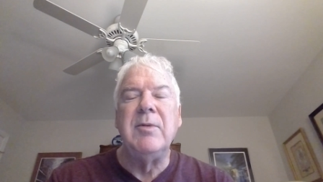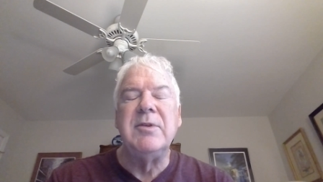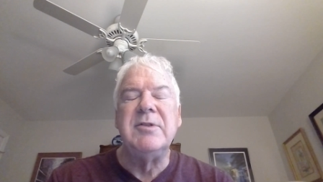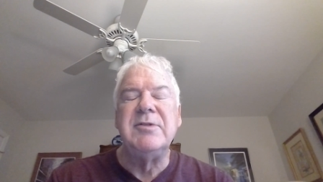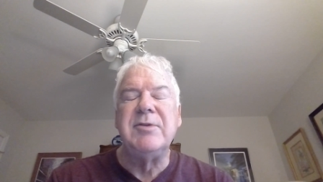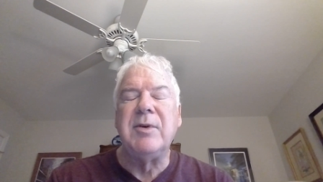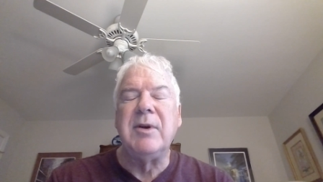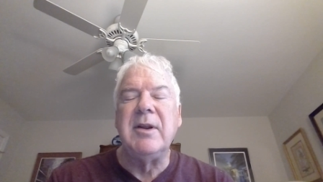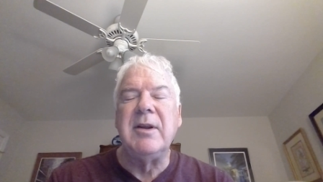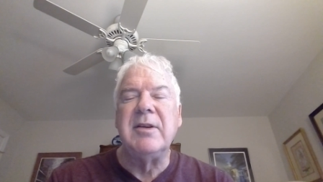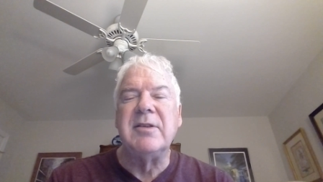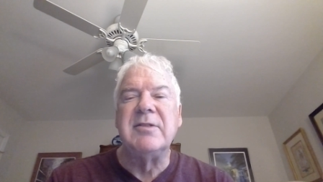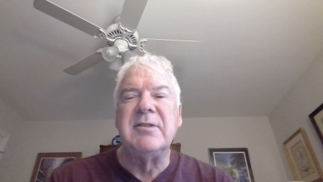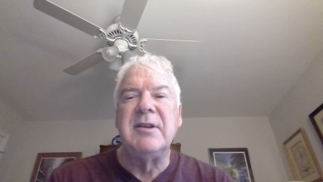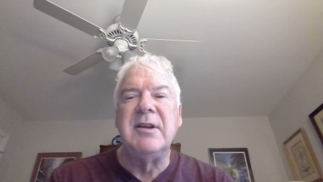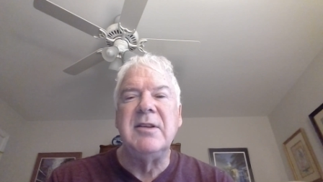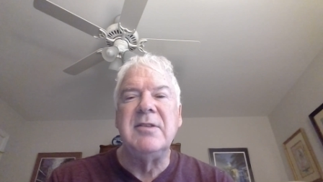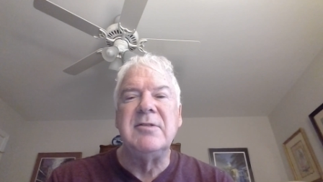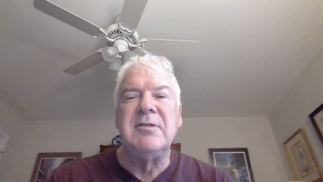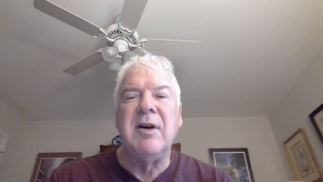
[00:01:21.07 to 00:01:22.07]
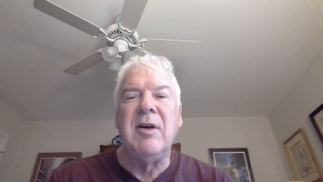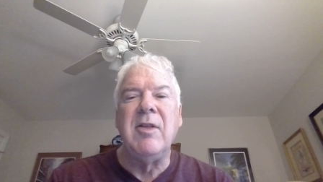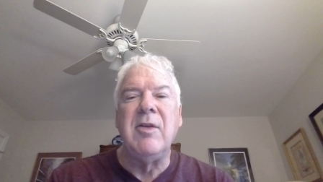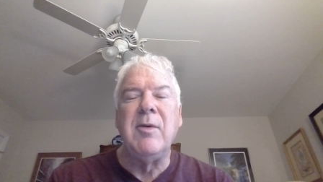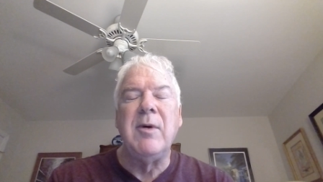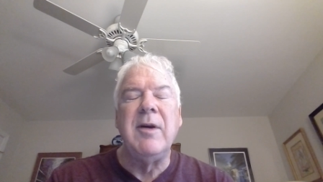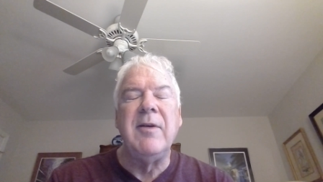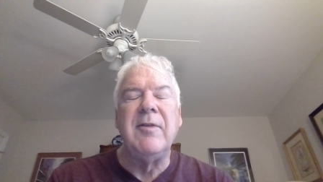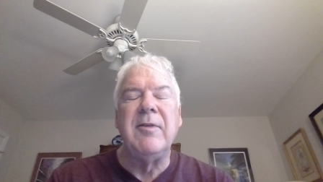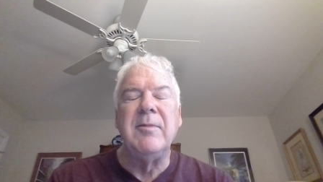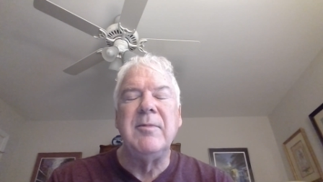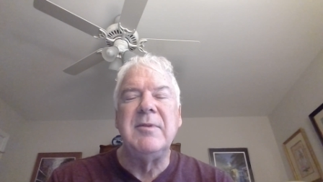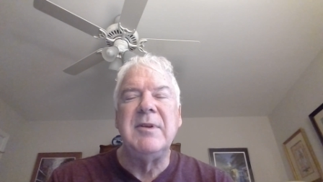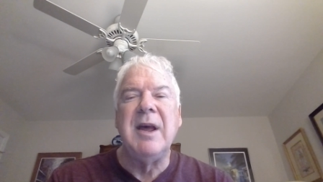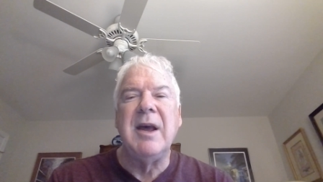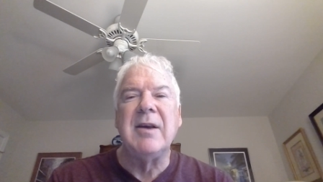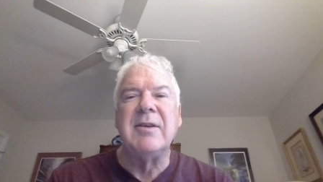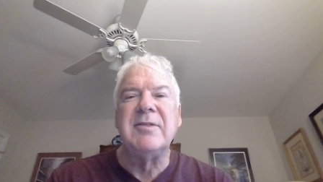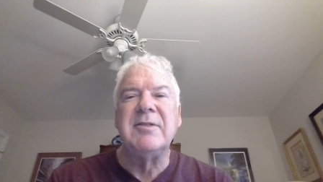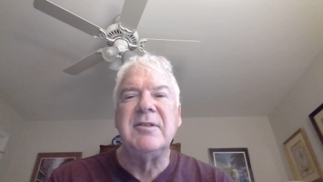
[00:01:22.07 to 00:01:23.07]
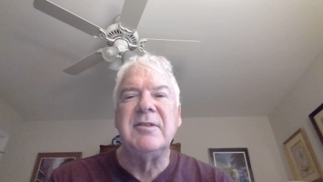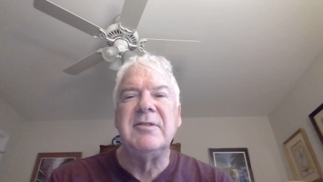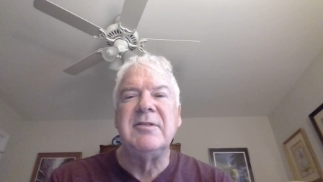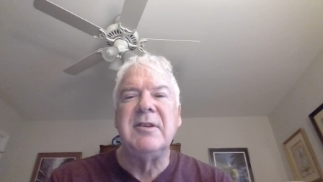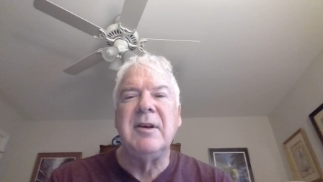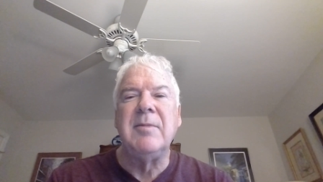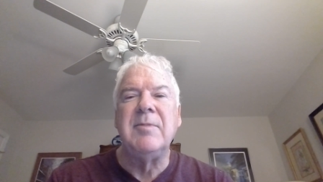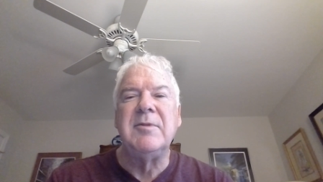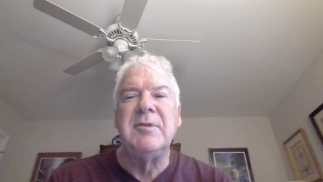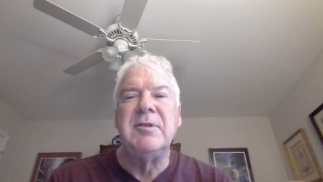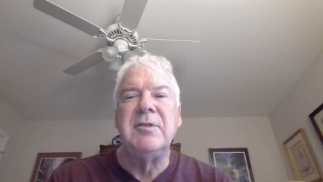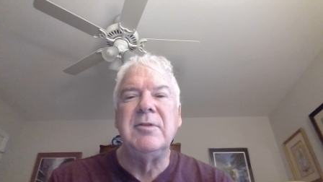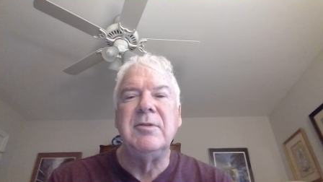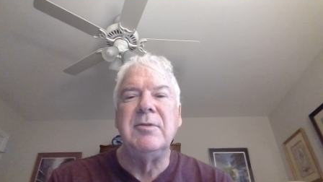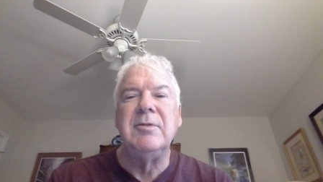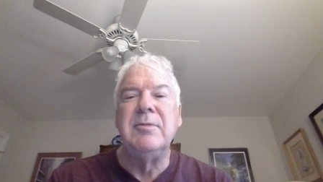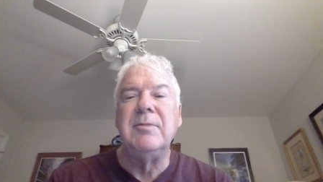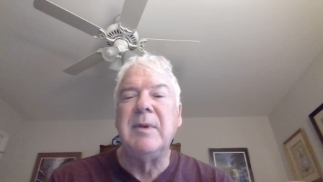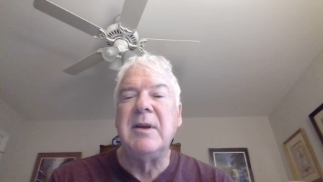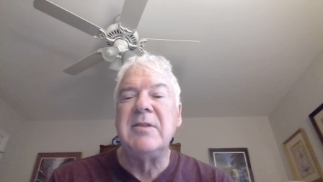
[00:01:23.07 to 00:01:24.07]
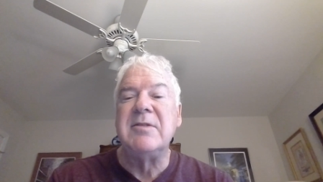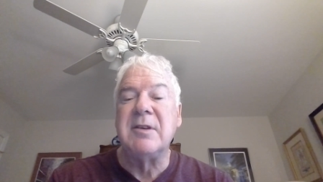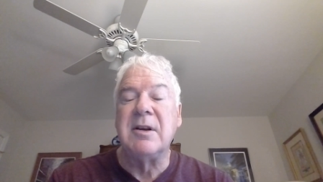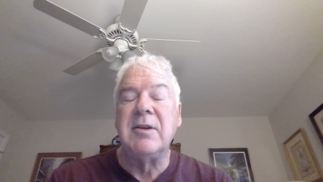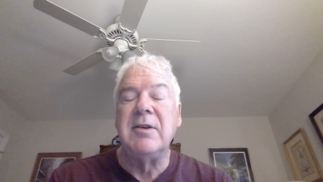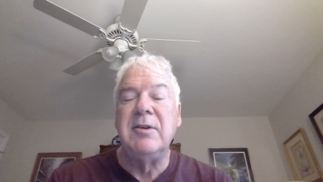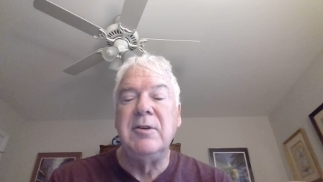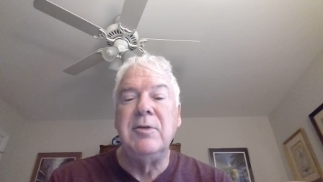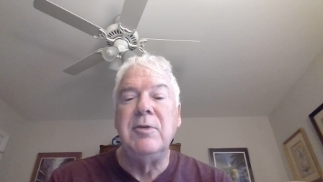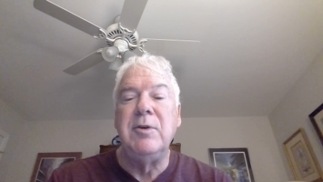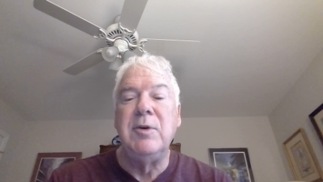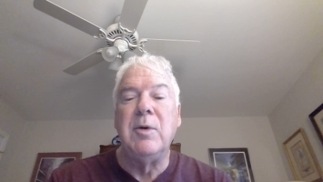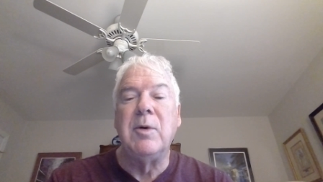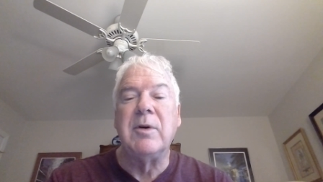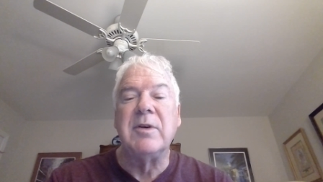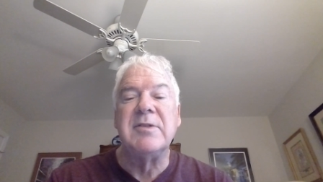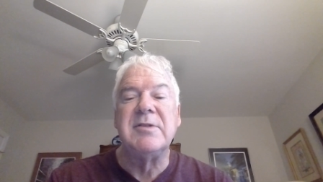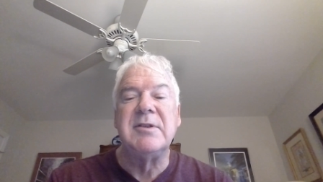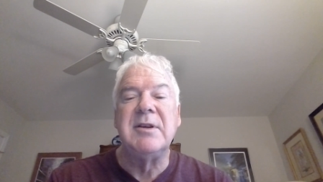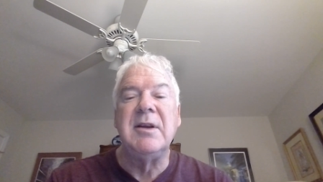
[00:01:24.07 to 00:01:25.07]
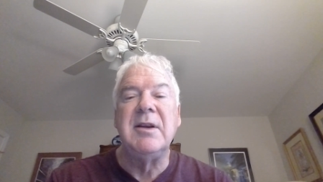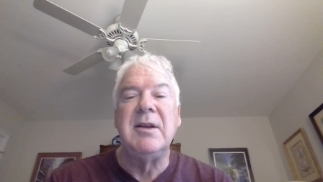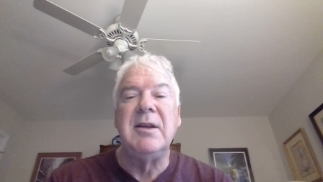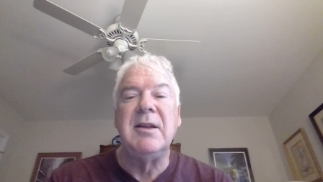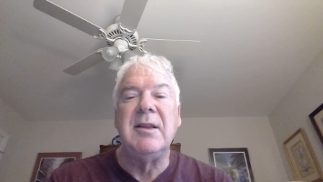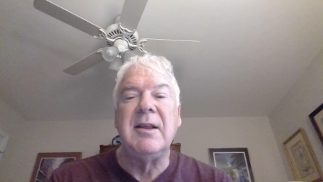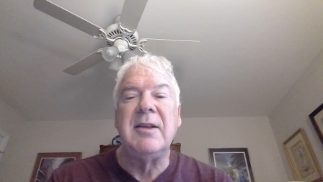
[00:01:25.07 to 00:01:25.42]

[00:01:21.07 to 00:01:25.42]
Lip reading: which really extends all the way from Texas up to basically New York City.